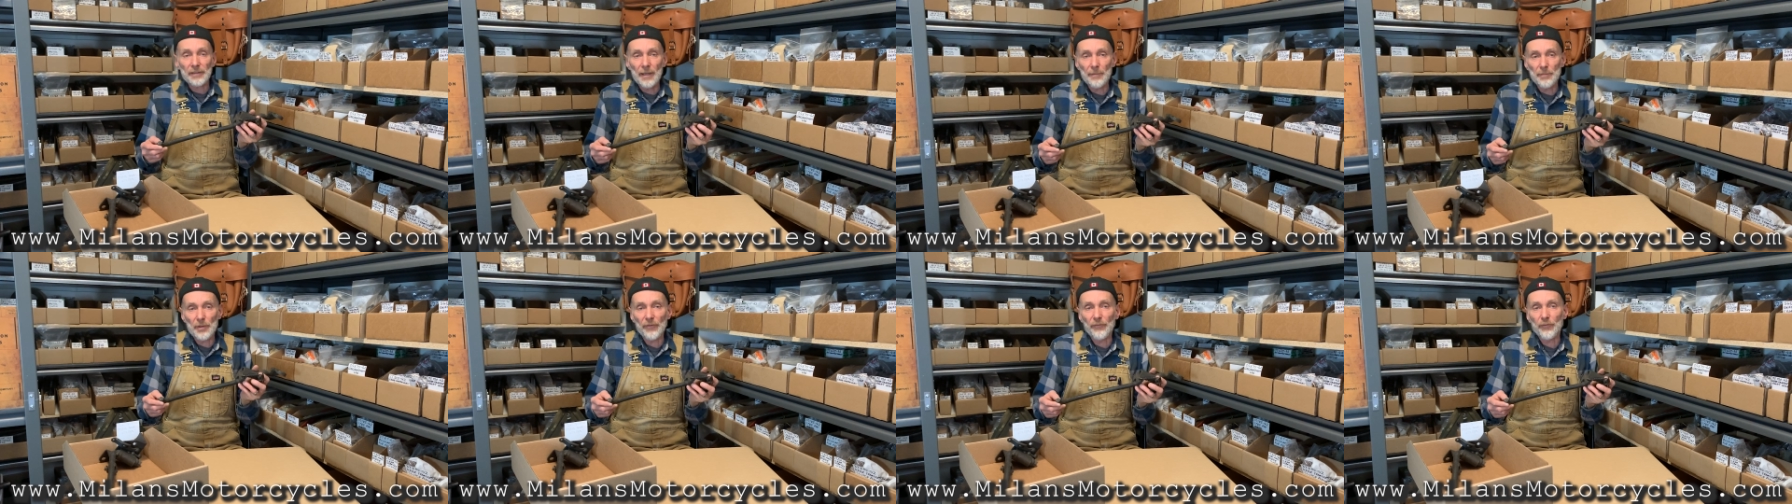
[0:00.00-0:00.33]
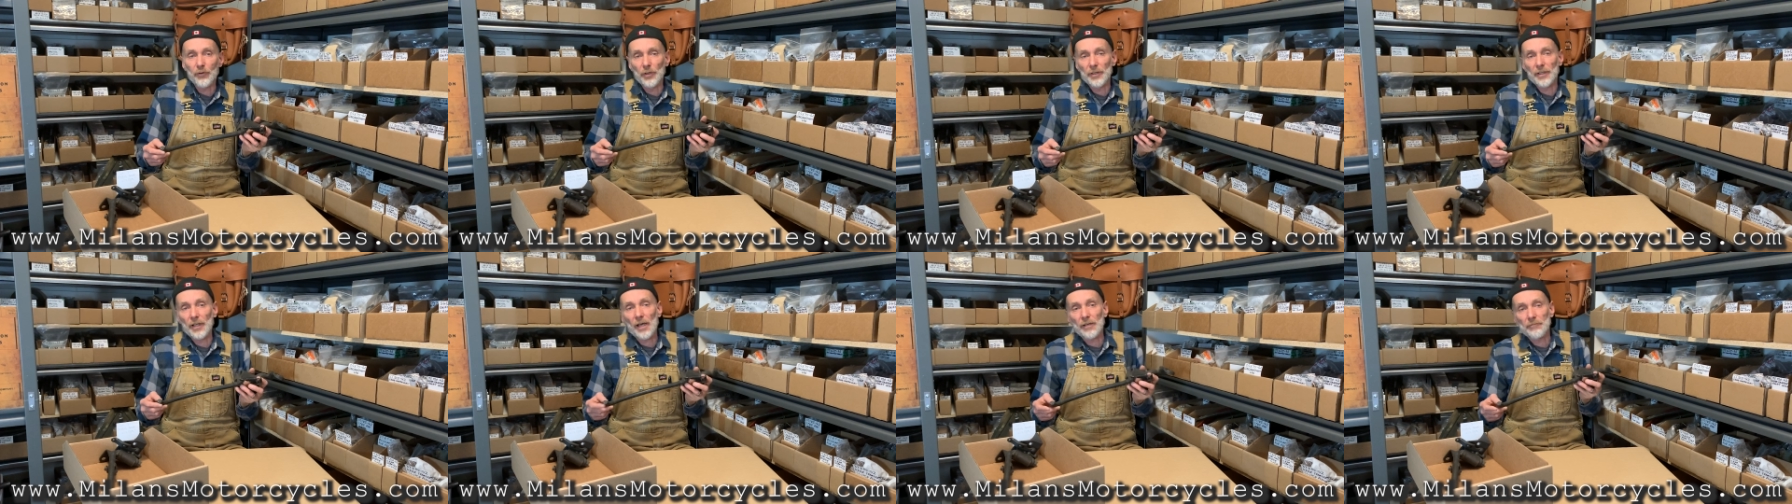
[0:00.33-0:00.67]
number
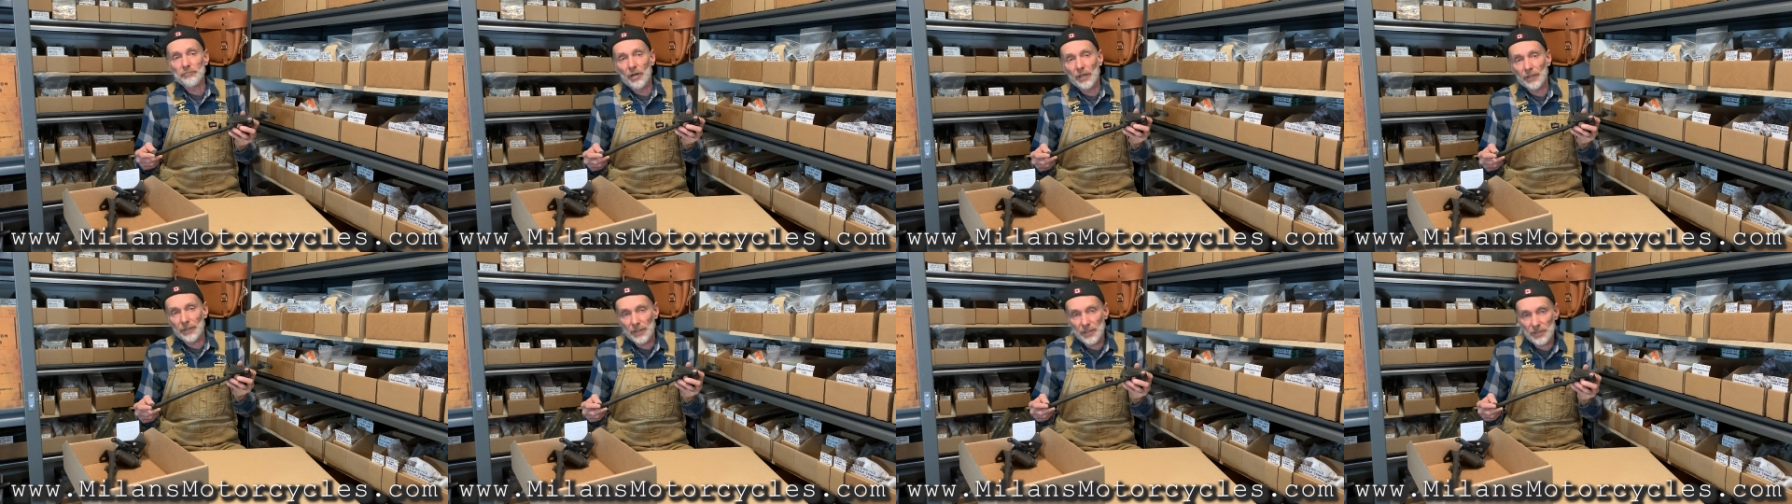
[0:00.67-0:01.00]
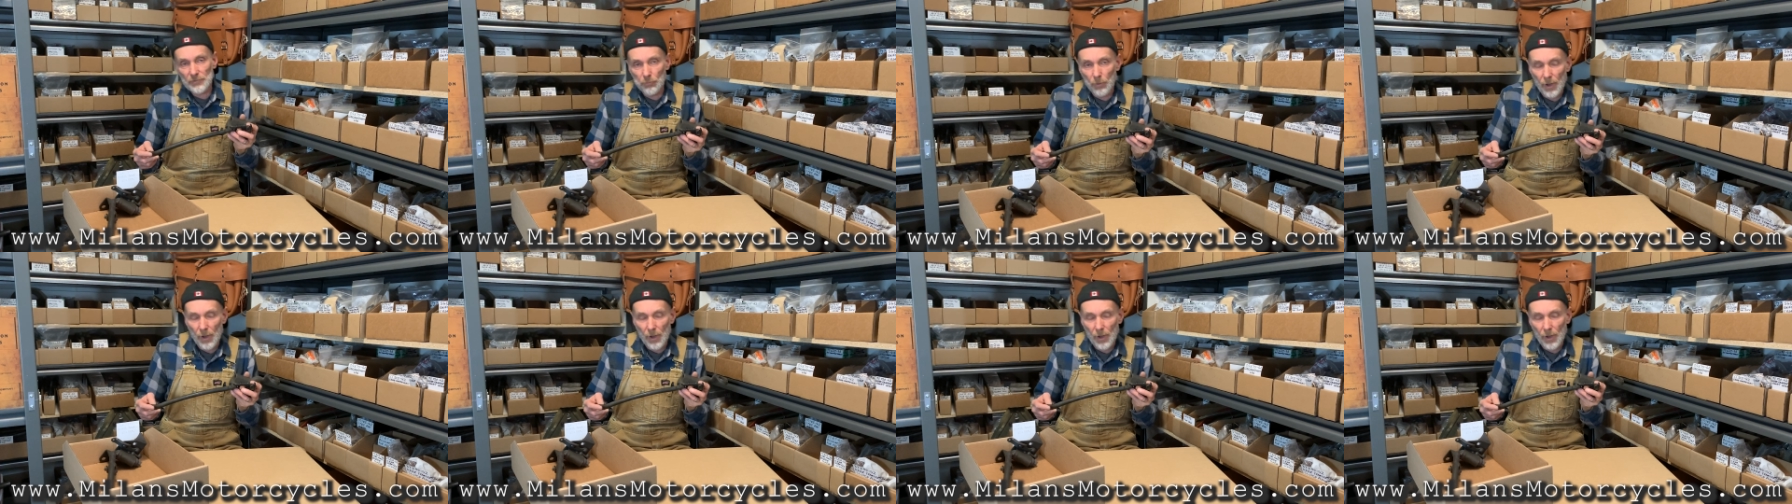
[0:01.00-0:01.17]
for that one, it's